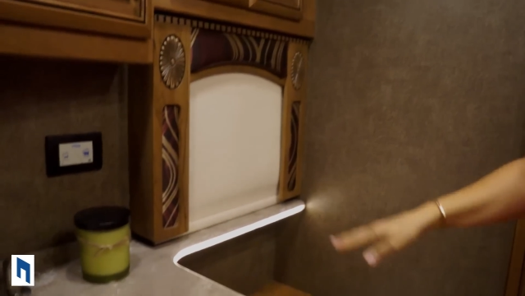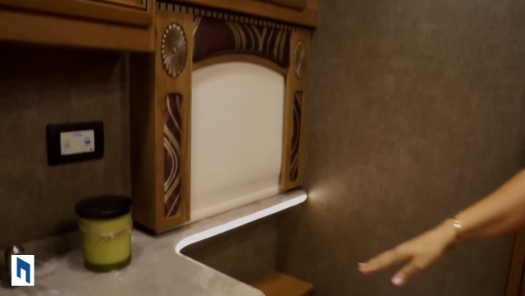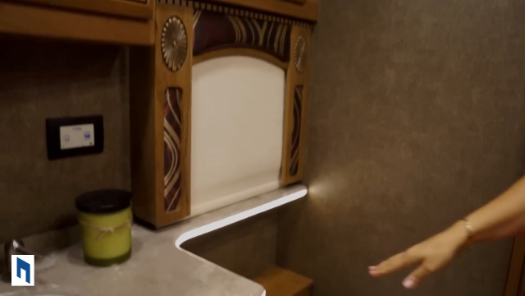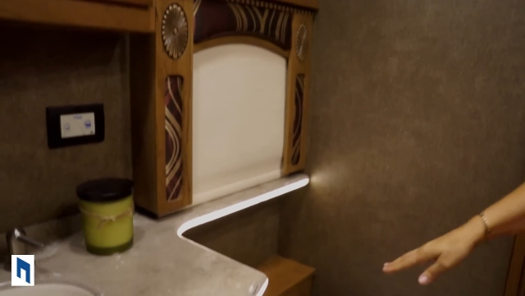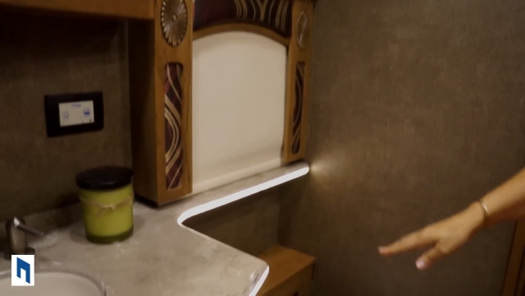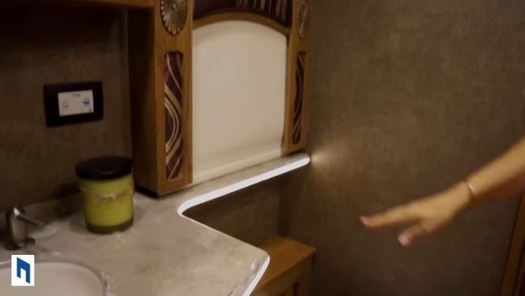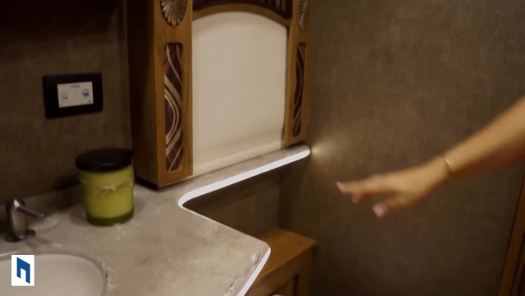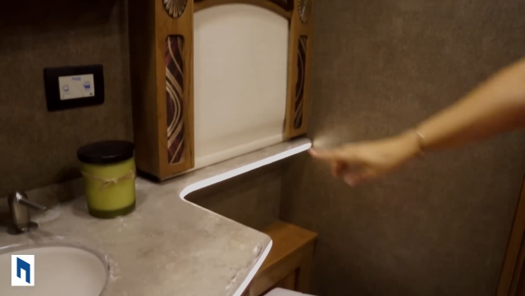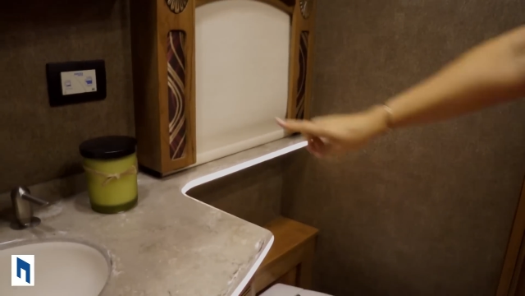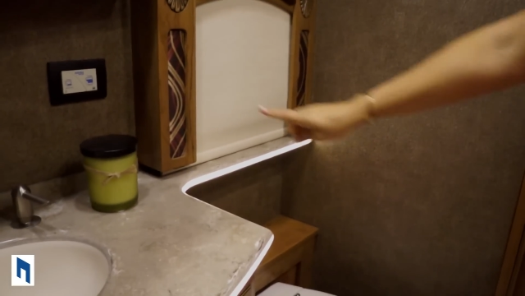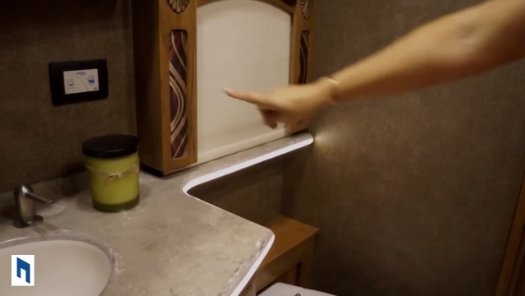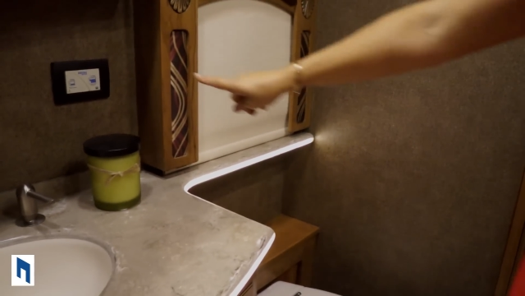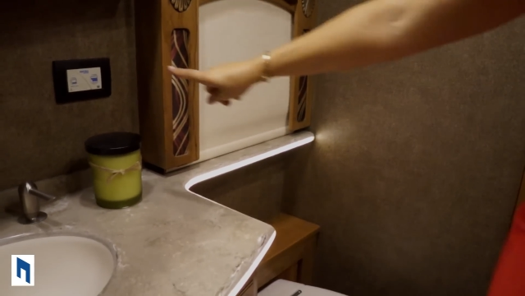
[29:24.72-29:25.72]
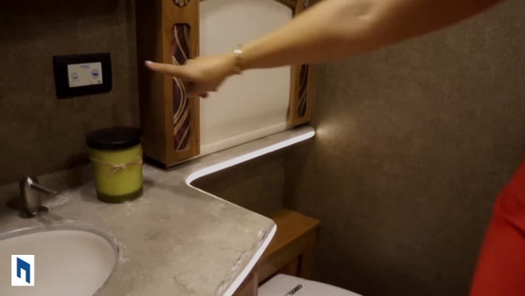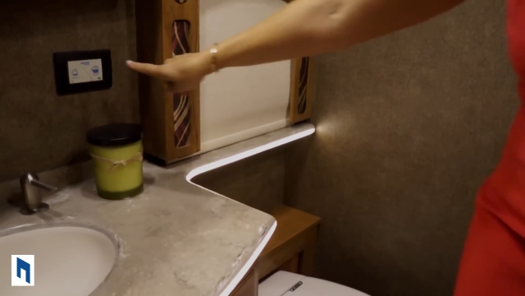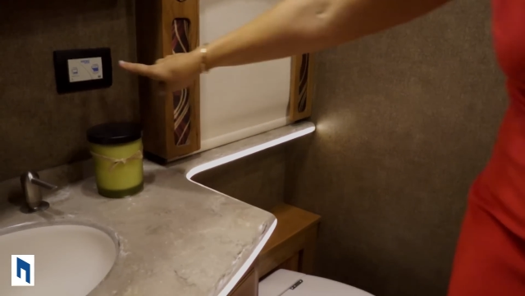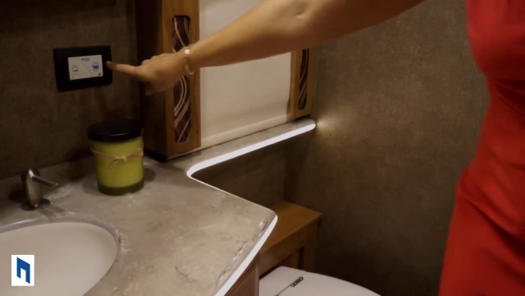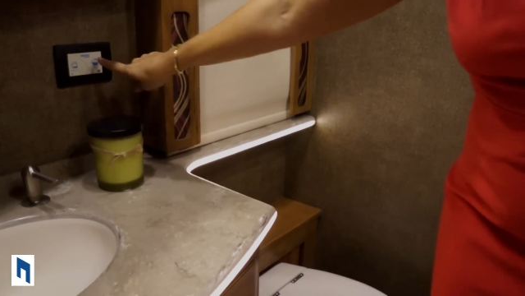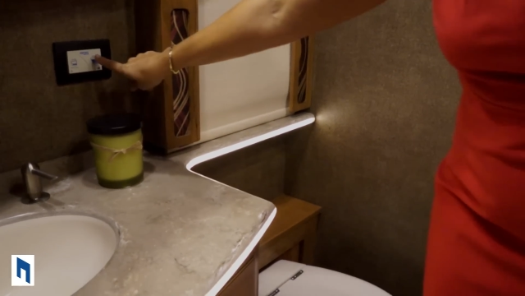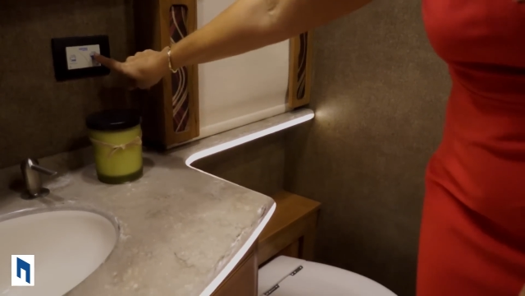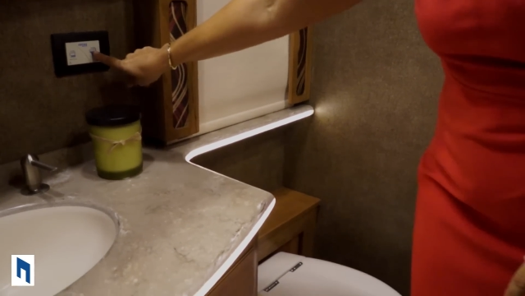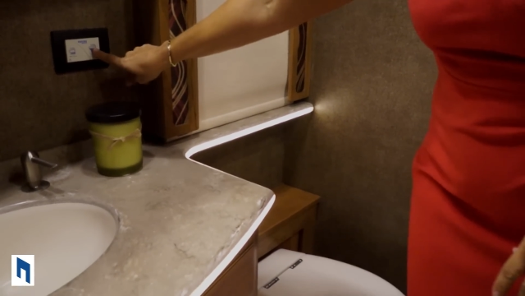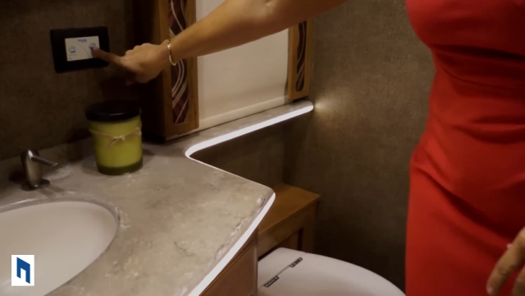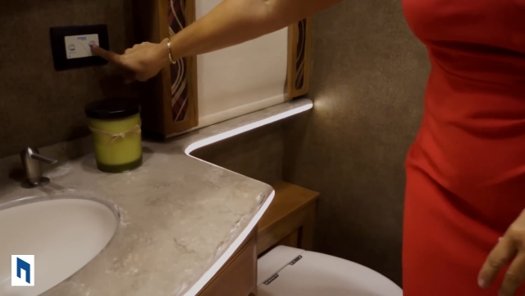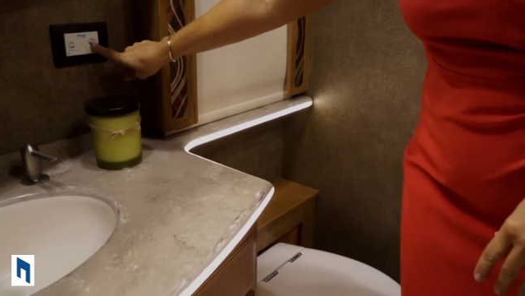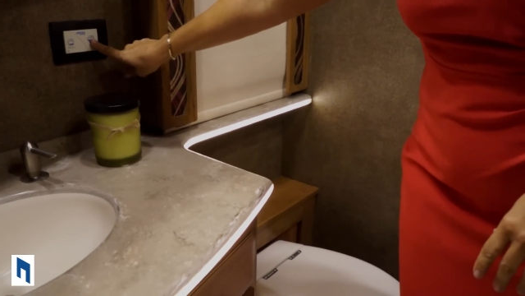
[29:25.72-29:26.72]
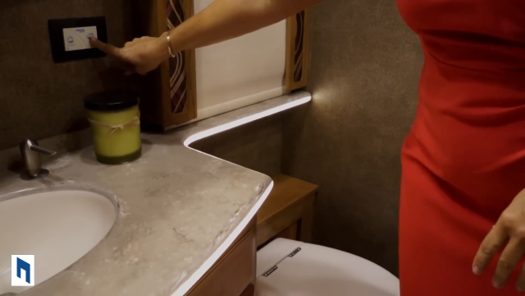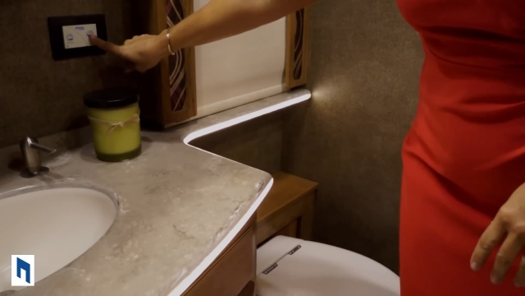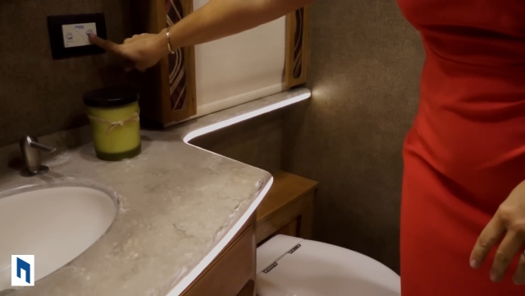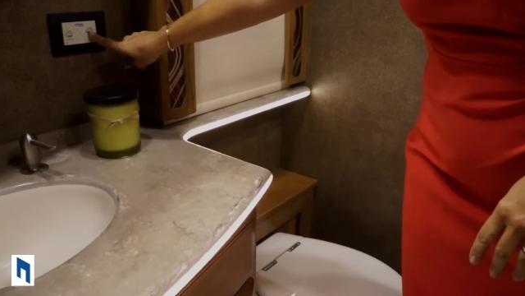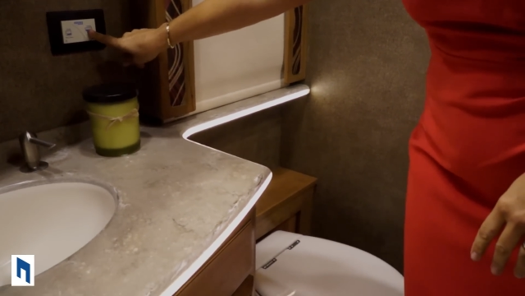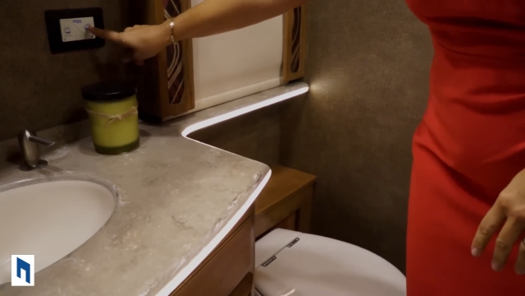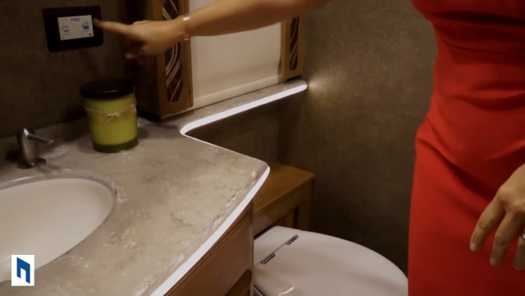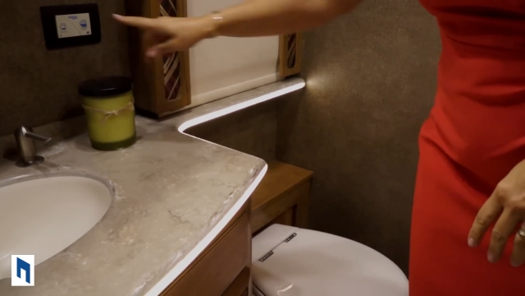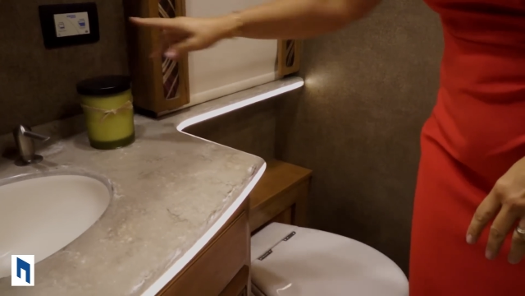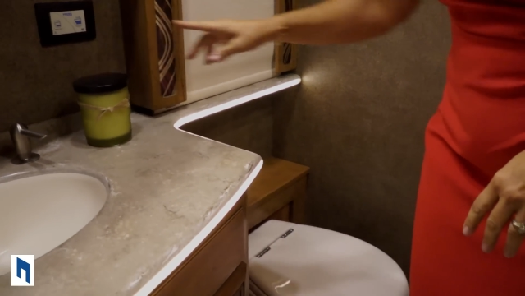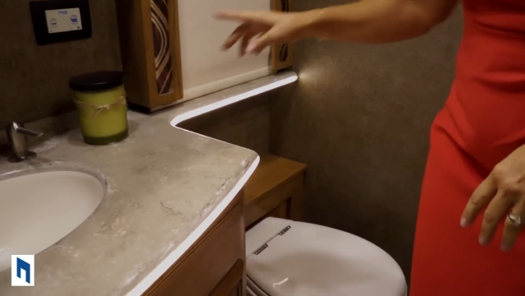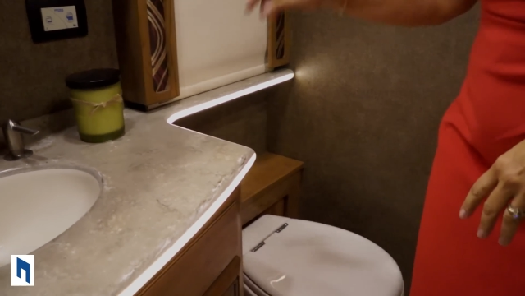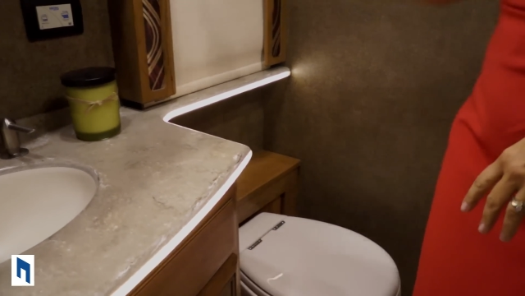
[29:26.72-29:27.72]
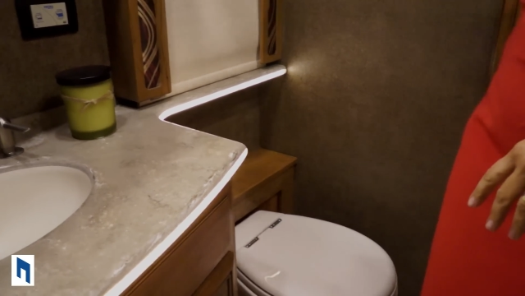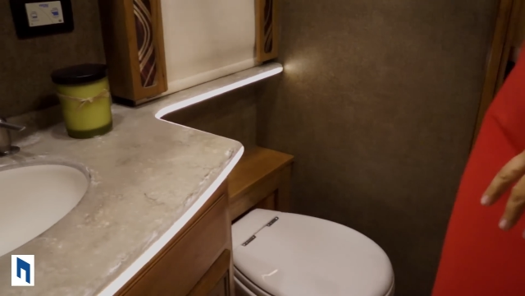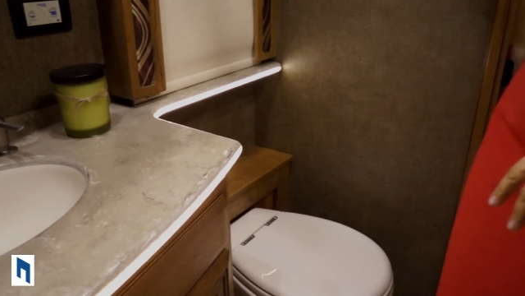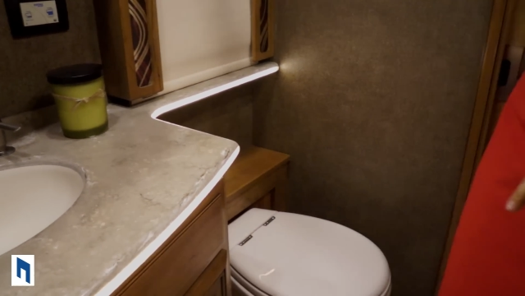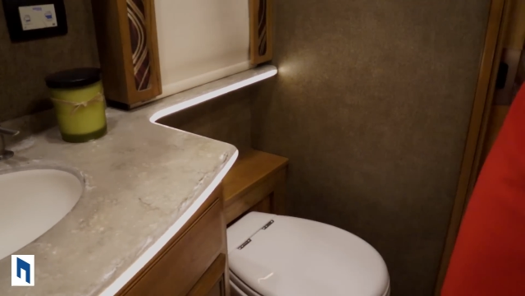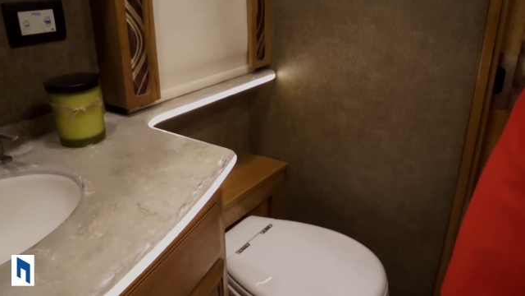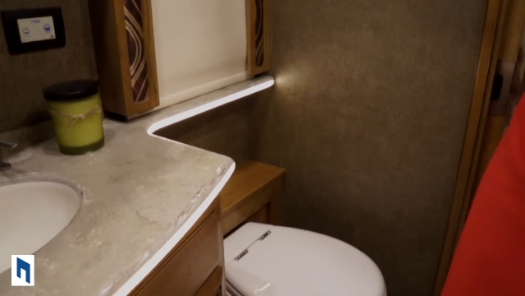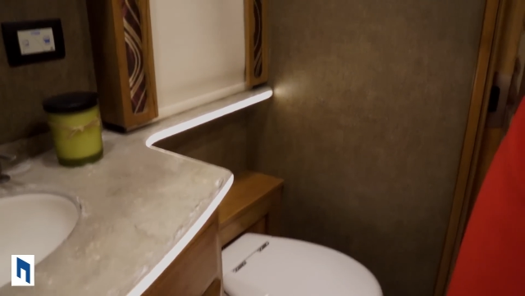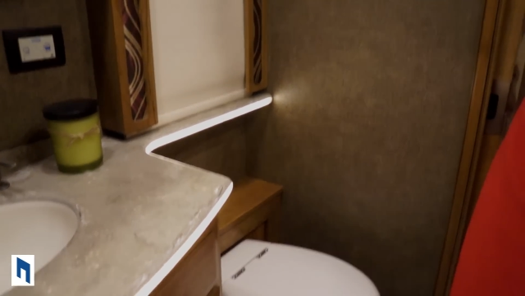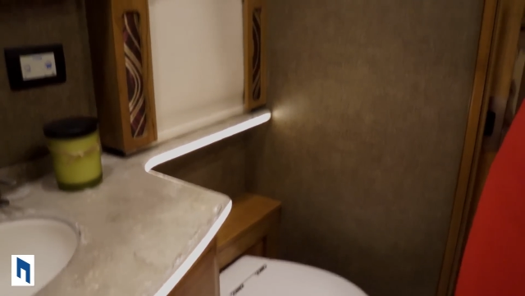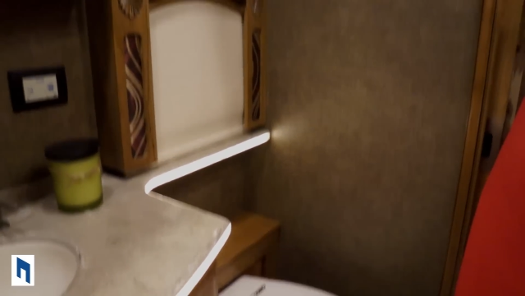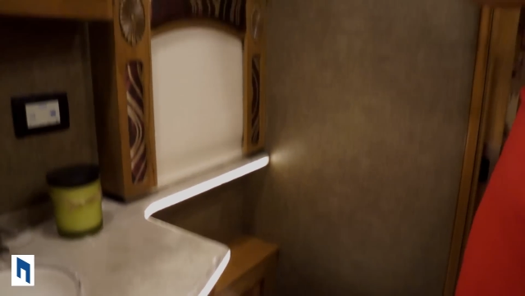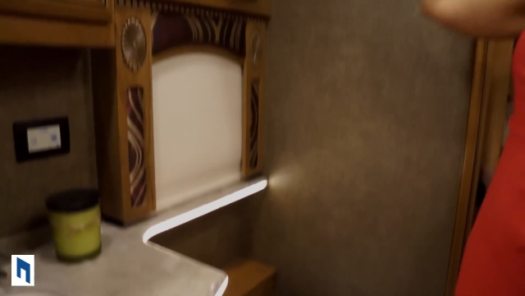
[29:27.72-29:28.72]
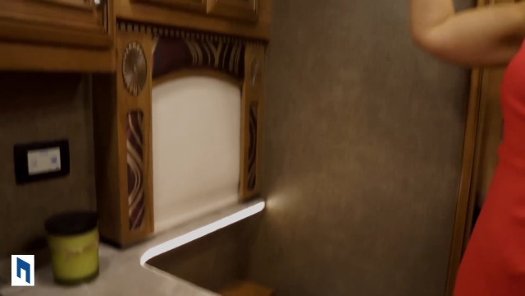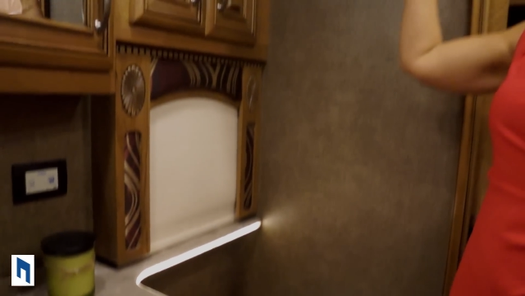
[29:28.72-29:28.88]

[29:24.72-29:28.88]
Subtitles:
[unreadable: no face in view]